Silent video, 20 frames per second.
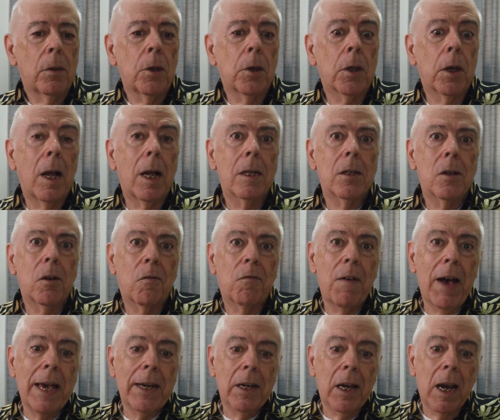You can also
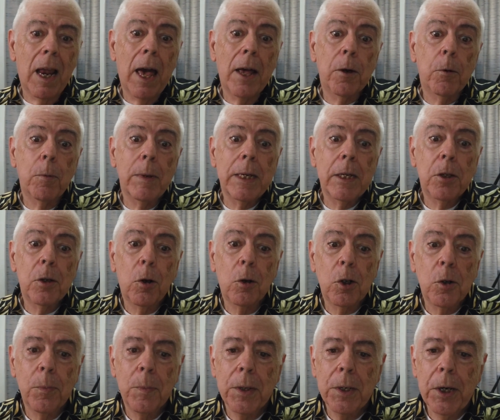find a lot of
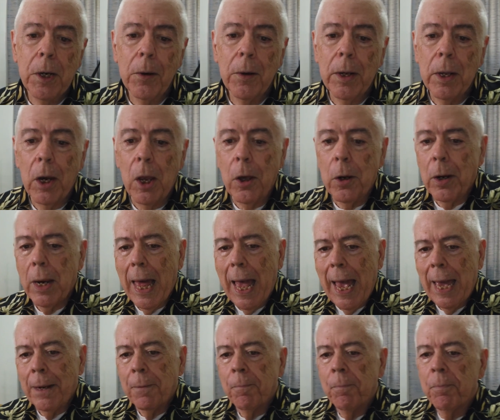research material
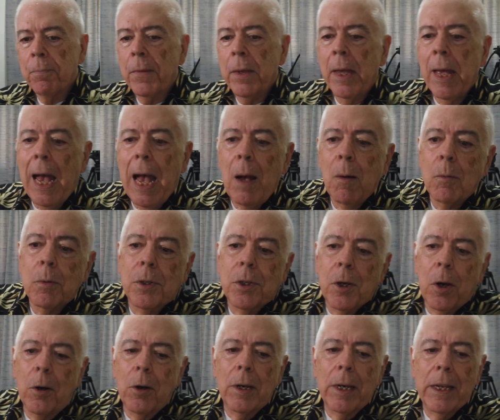online. I would
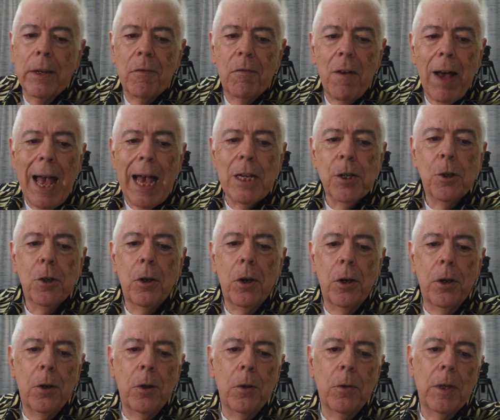certainly advise you
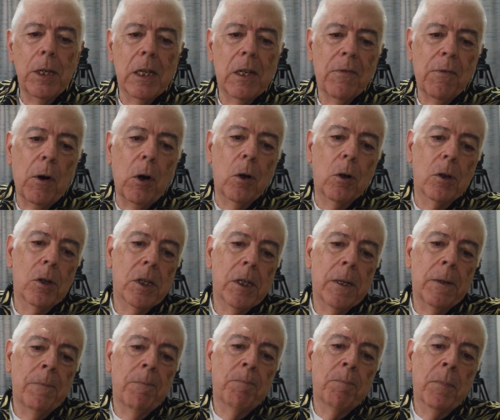to do this first.
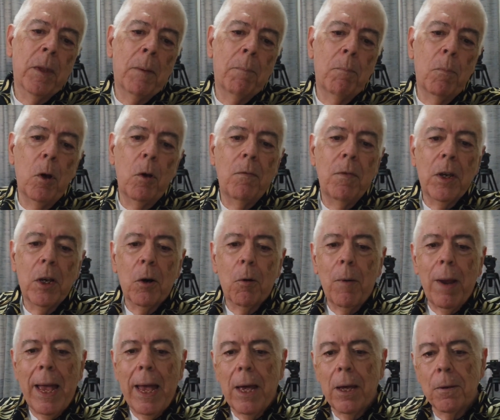Moving
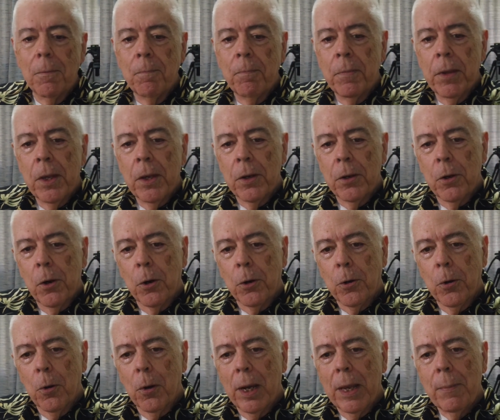around
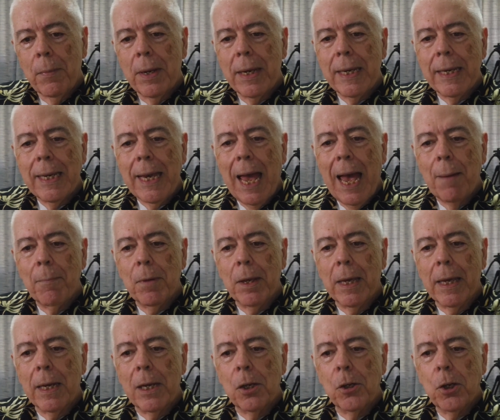during your limited time
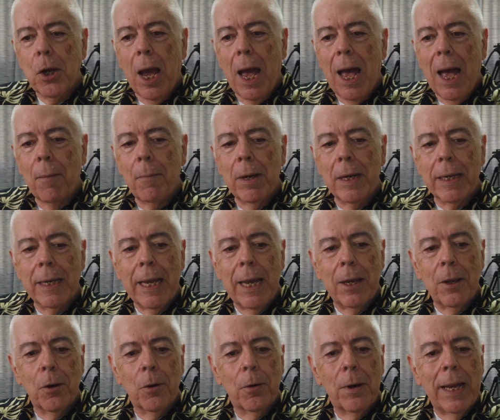to get a job and
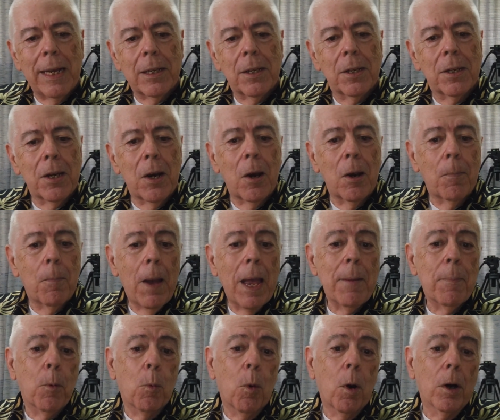get your necessary
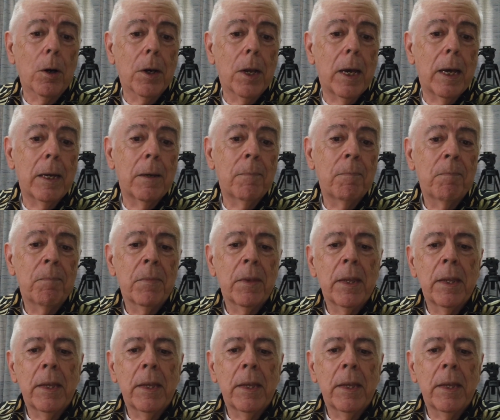paperwork done